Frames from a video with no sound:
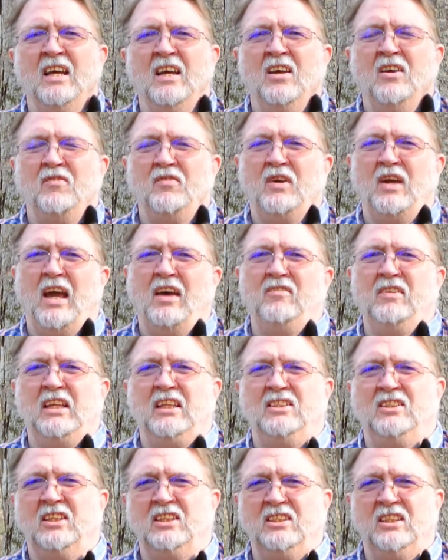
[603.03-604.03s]
If you have any
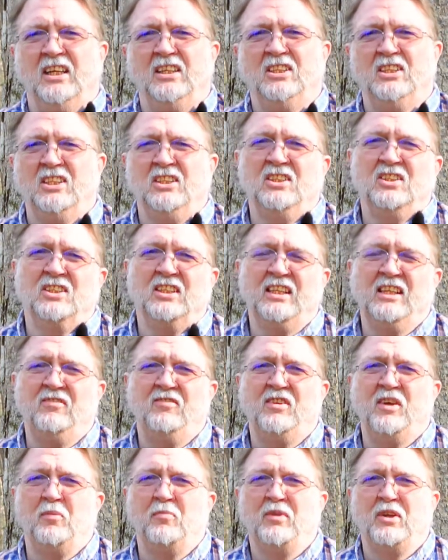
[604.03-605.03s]
suggestions, leave
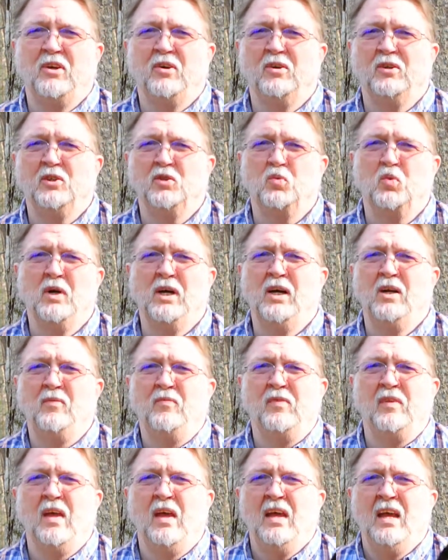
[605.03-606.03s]
them there as well.
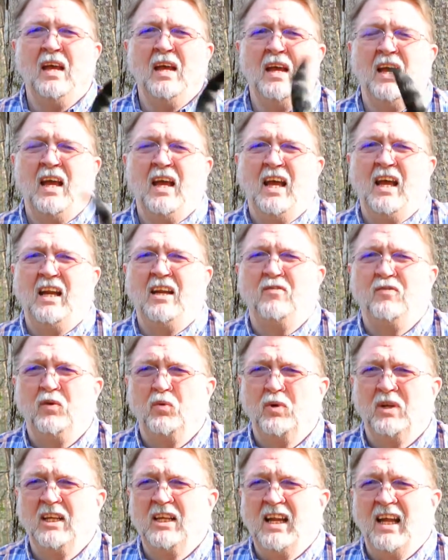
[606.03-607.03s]
And if you
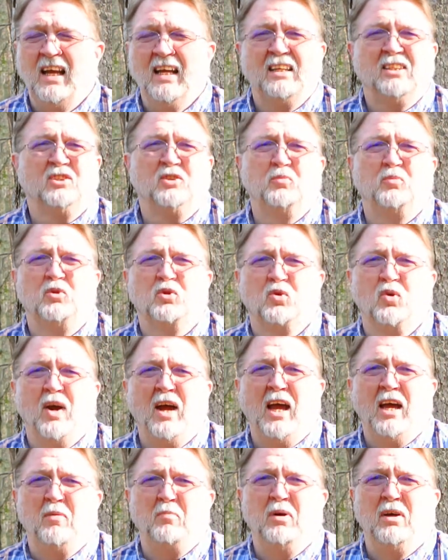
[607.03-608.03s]
really like,
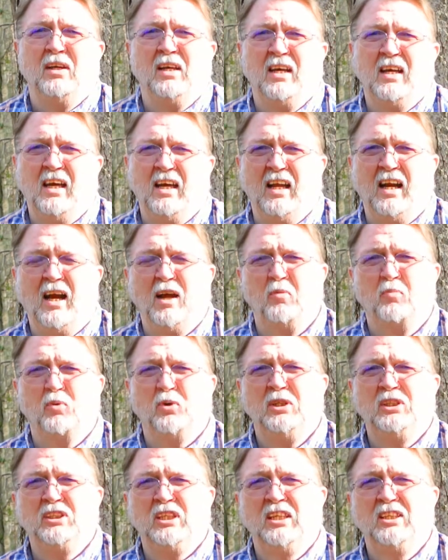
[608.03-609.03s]
subscribe. And I
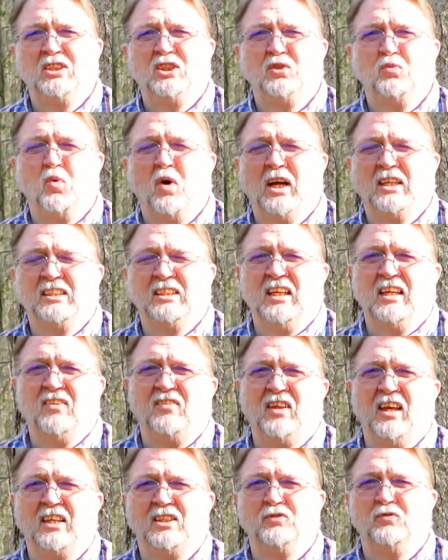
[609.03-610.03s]
appreciate you watching.
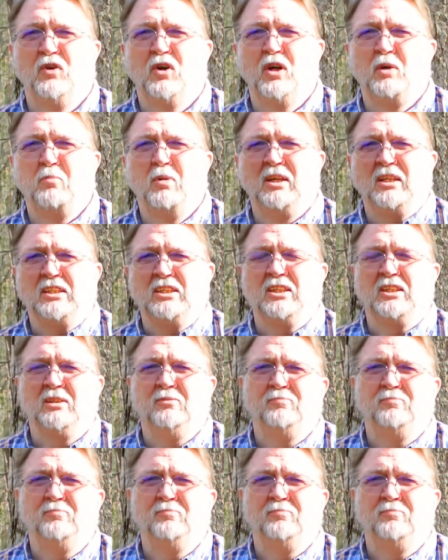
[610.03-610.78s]
Thanks very much.